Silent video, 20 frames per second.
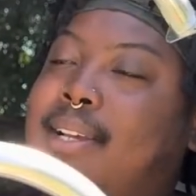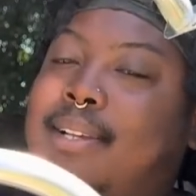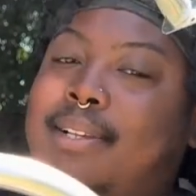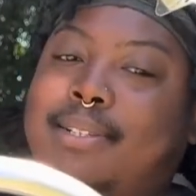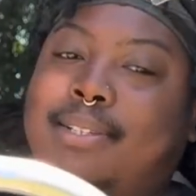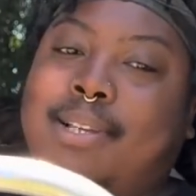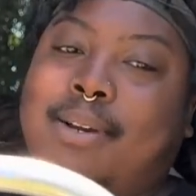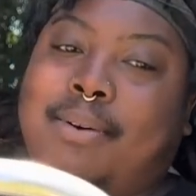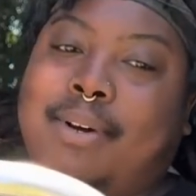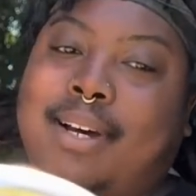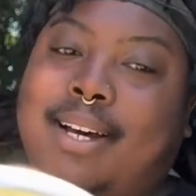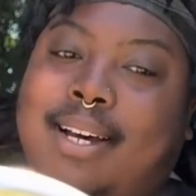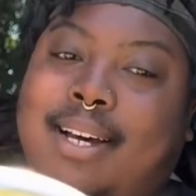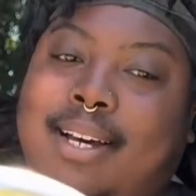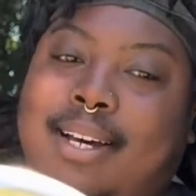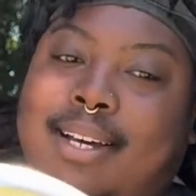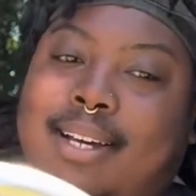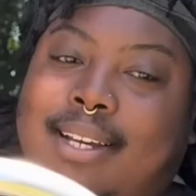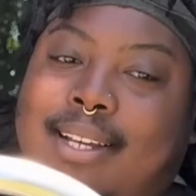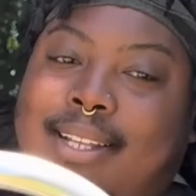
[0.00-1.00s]

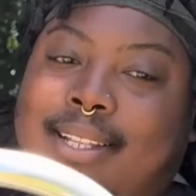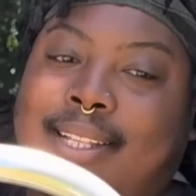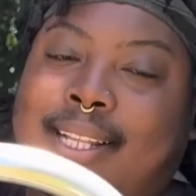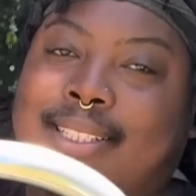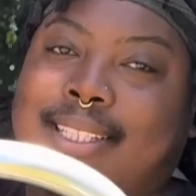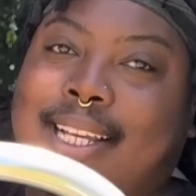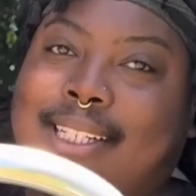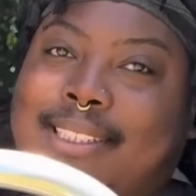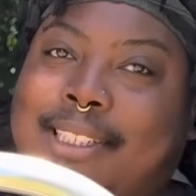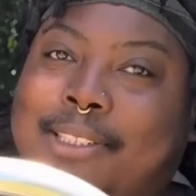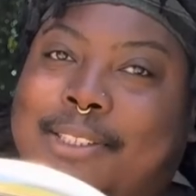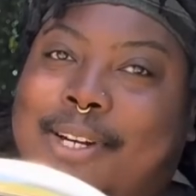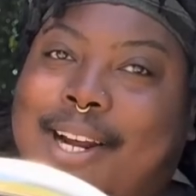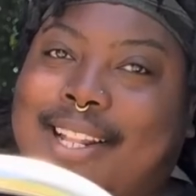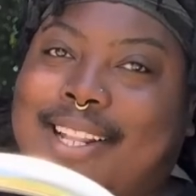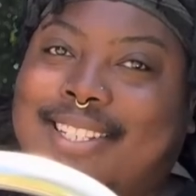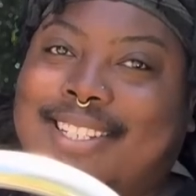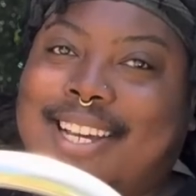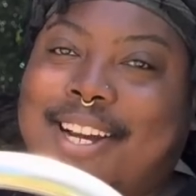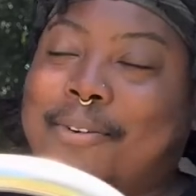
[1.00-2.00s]
So let's actually try
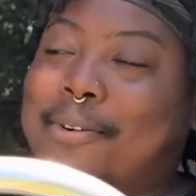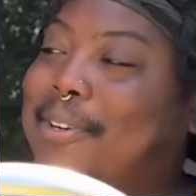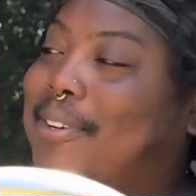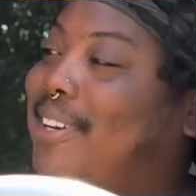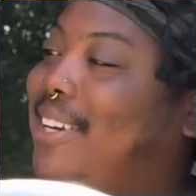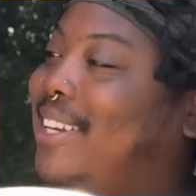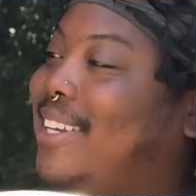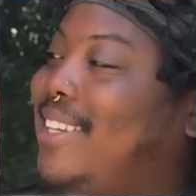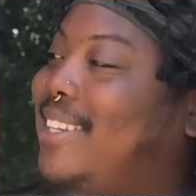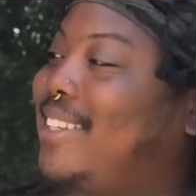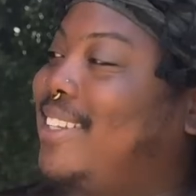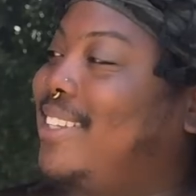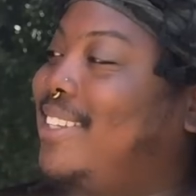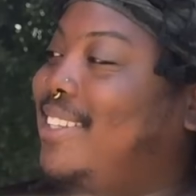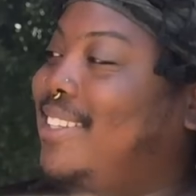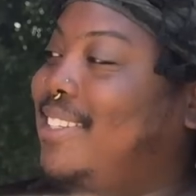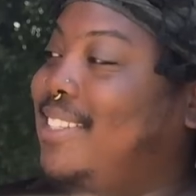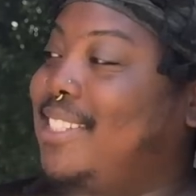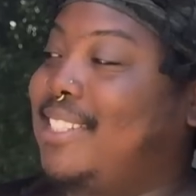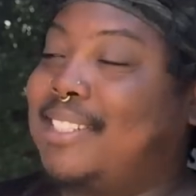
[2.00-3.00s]
this out real quick.
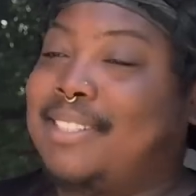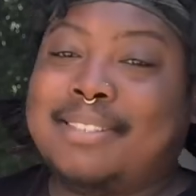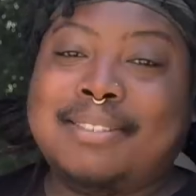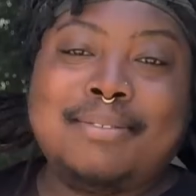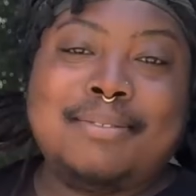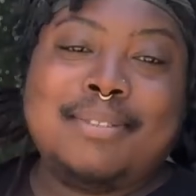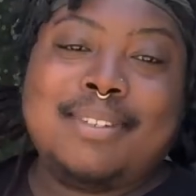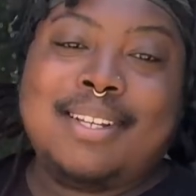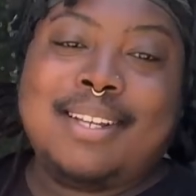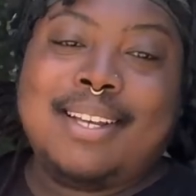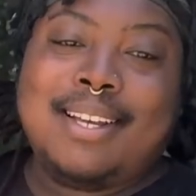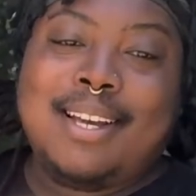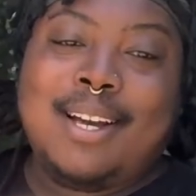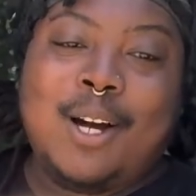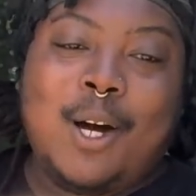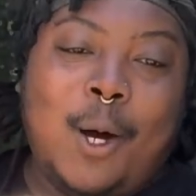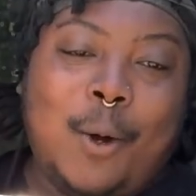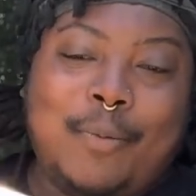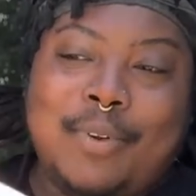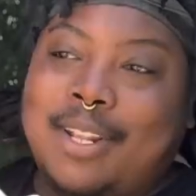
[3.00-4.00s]

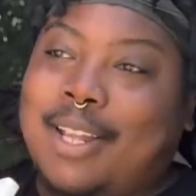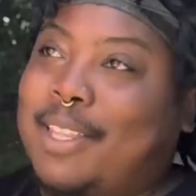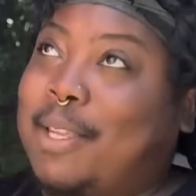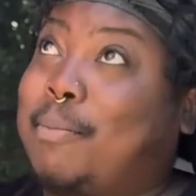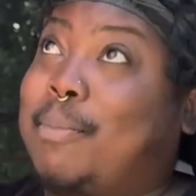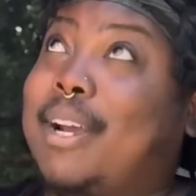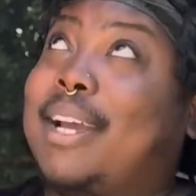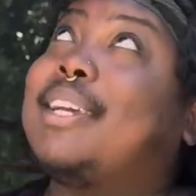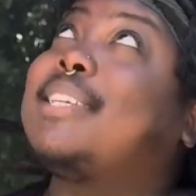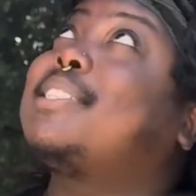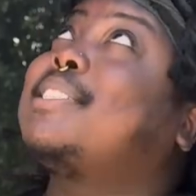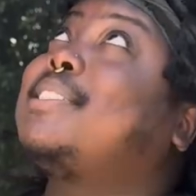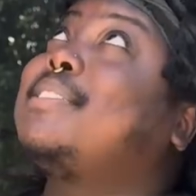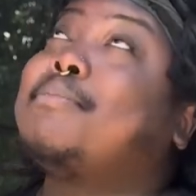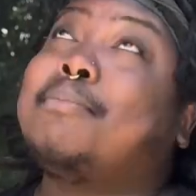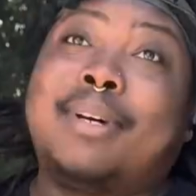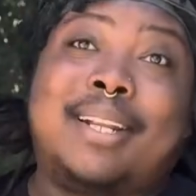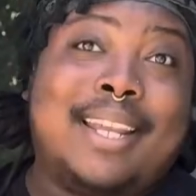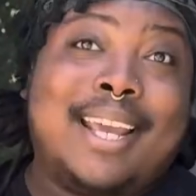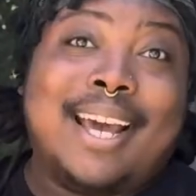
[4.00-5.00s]
Hopefully nothing breaks,
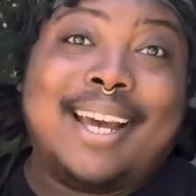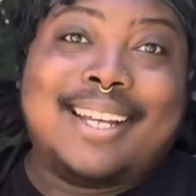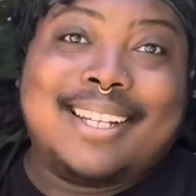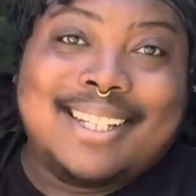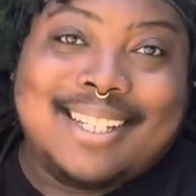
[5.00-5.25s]
but yeah,